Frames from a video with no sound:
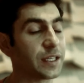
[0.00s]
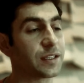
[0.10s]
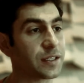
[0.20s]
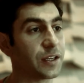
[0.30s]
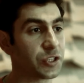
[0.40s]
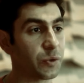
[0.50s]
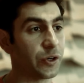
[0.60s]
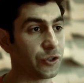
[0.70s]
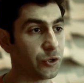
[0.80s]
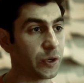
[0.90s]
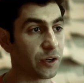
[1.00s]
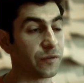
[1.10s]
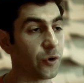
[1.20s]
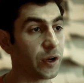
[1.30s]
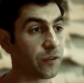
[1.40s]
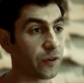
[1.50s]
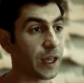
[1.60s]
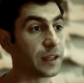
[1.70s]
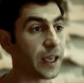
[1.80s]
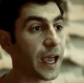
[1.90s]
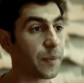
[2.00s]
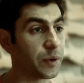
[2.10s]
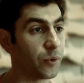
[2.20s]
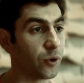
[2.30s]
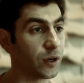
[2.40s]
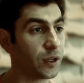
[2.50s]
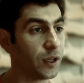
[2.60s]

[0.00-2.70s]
that's essentially what you're doing. You're voting for that to happen more.